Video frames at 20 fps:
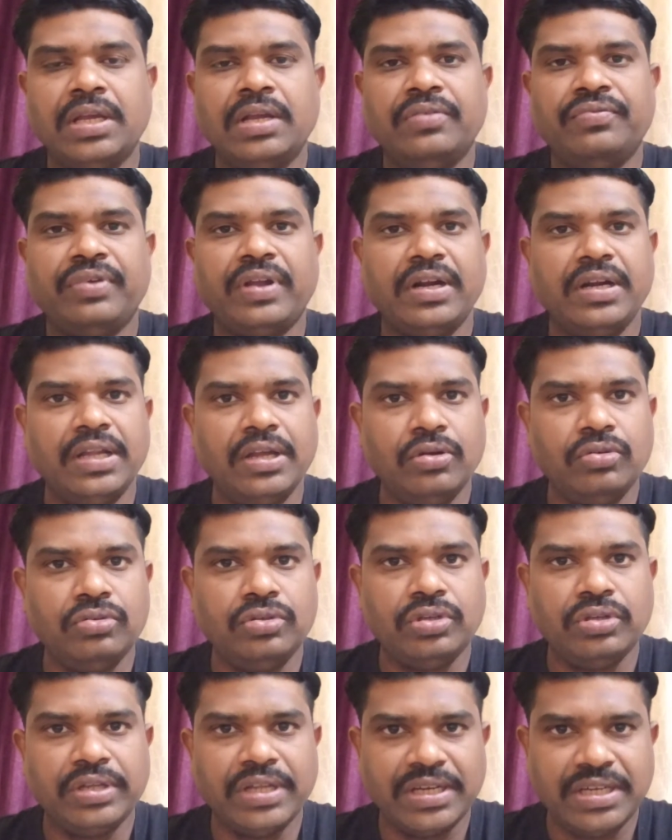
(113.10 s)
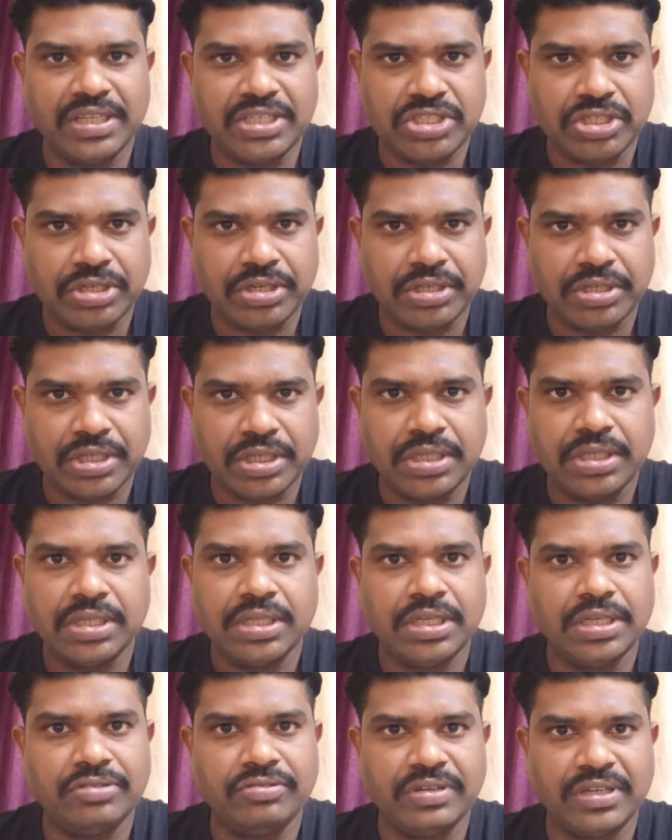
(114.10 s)
For a nerve to get degenerated,
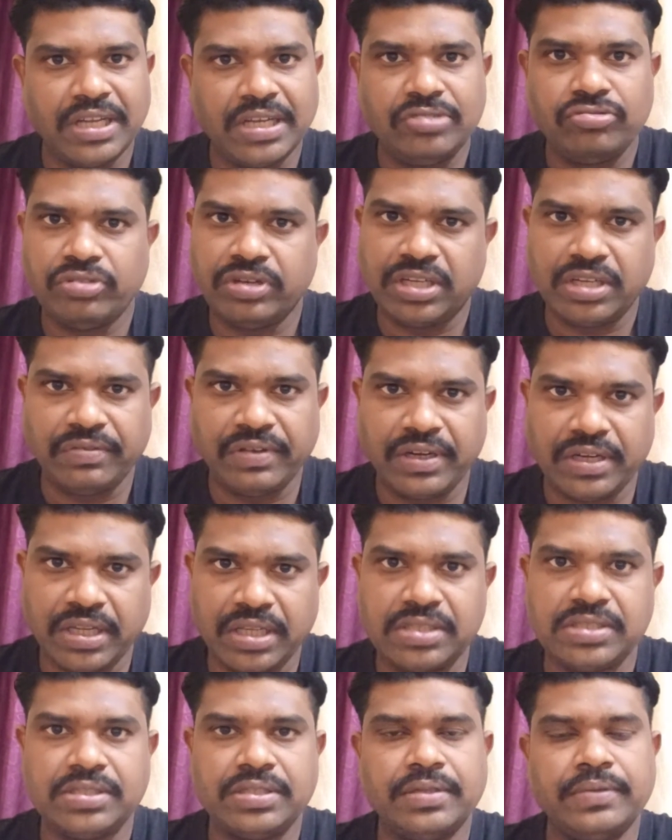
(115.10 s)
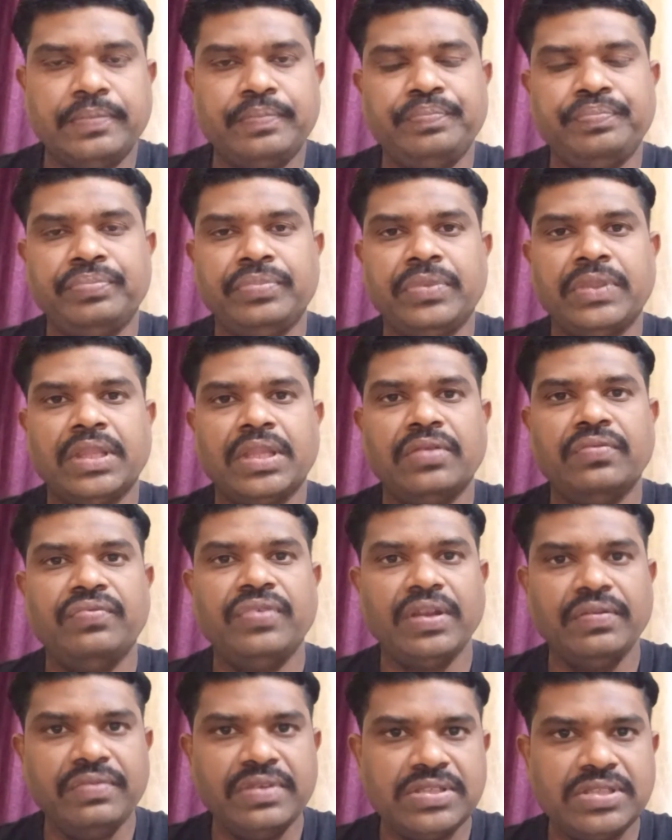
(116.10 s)
it will take 21 days.
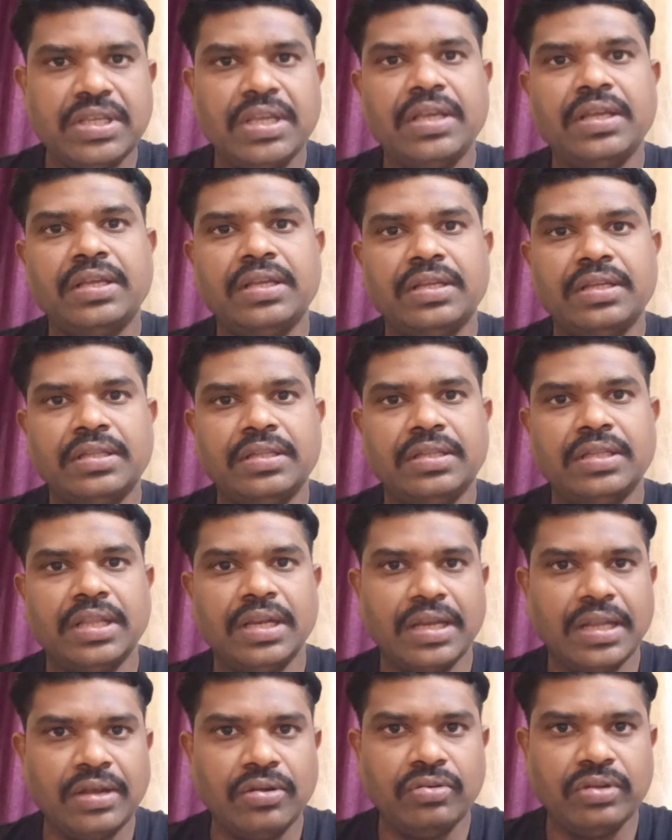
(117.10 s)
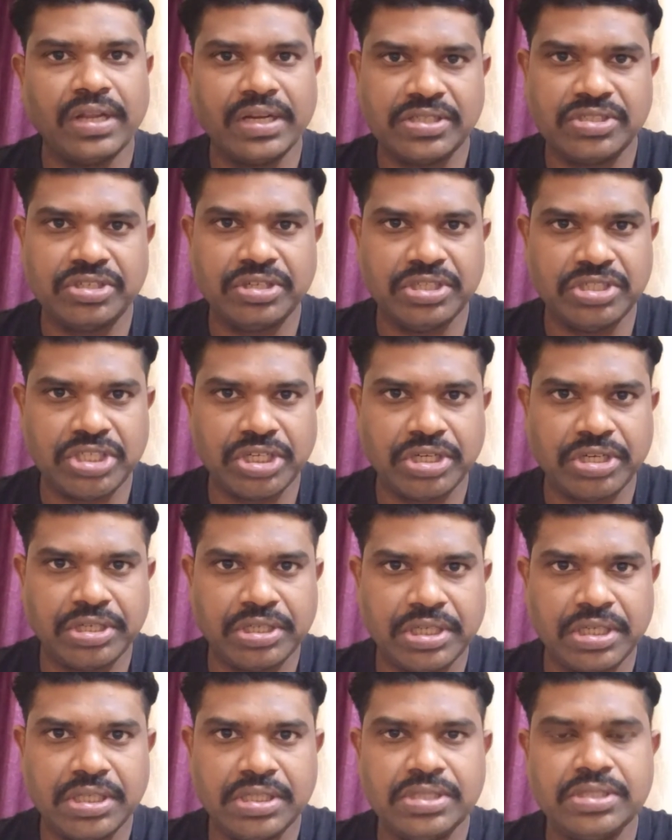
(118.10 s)
When we say the nerve gets
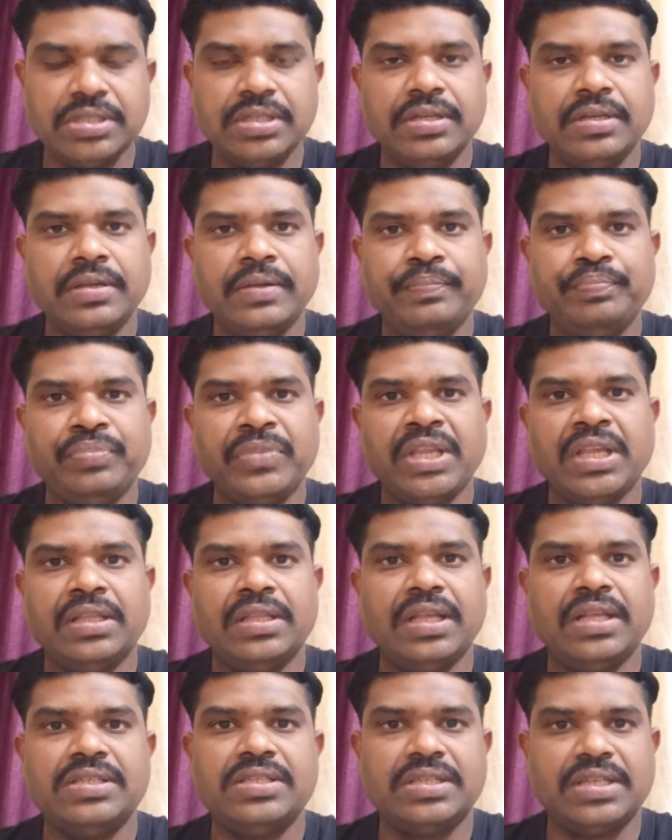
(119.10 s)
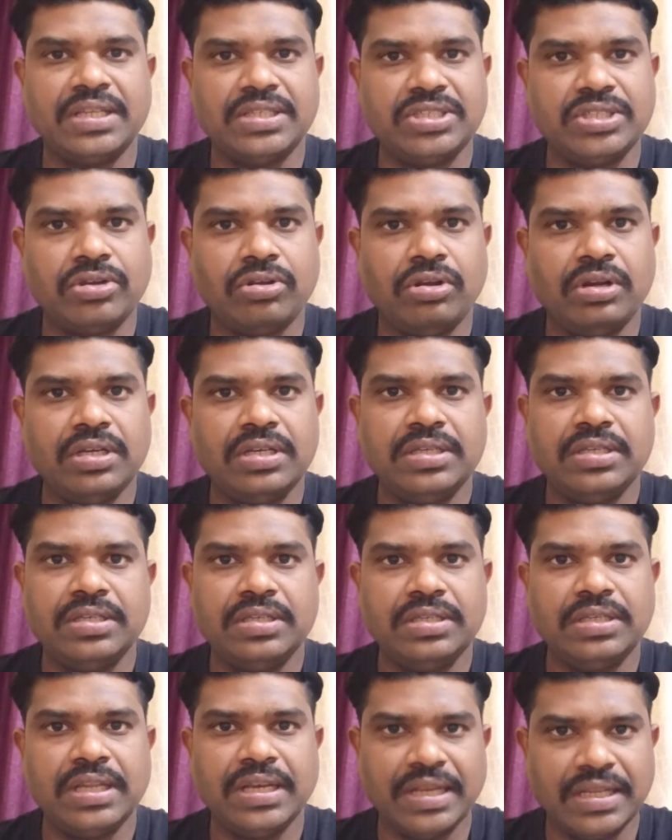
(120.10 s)
regenerated is, there is a test called
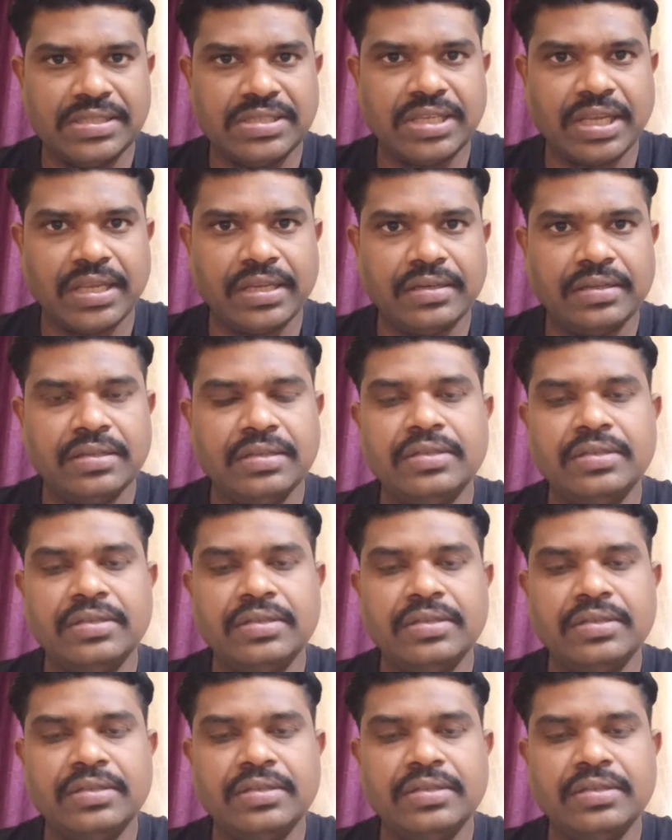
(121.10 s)
Tinel sign.